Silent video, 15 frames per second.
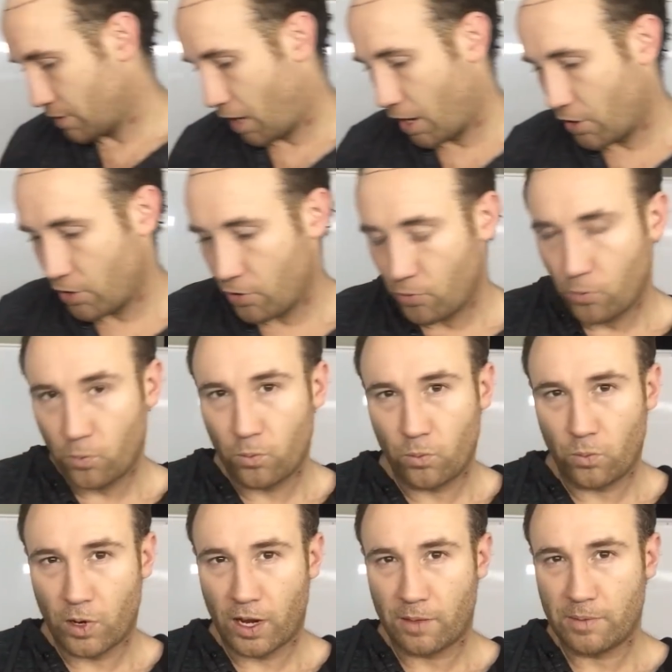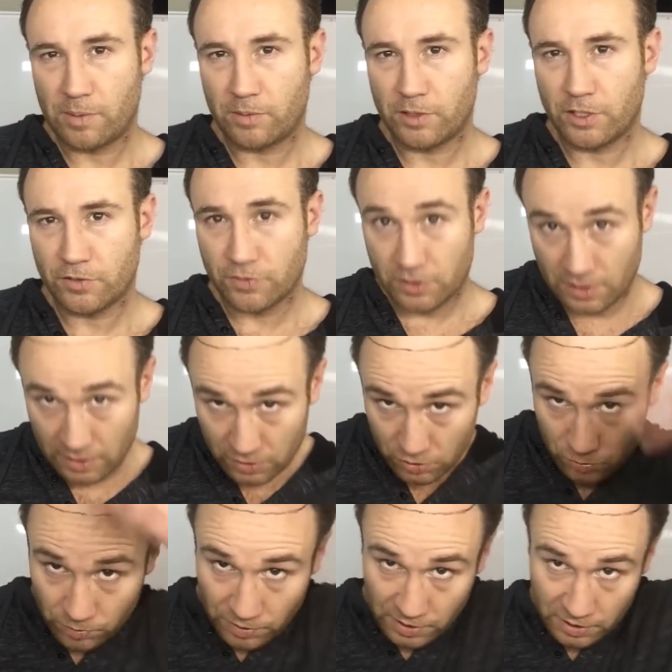I don't know what other people use for
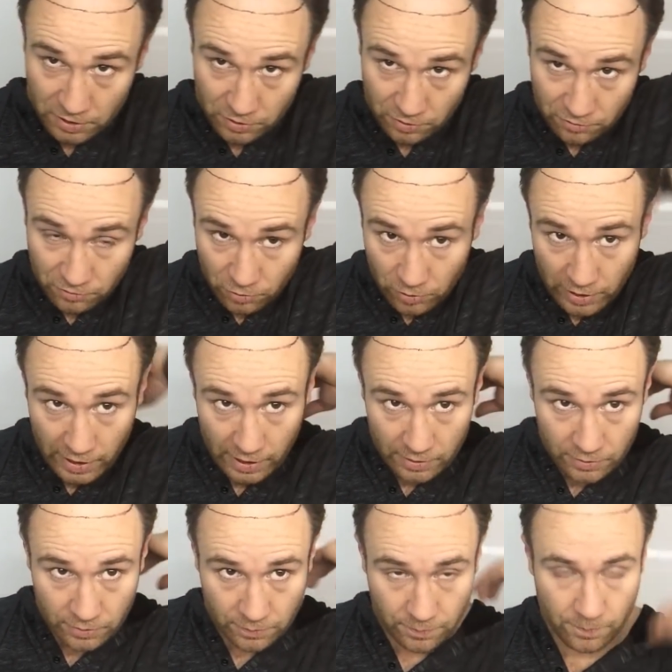stencils when they need to do the full head.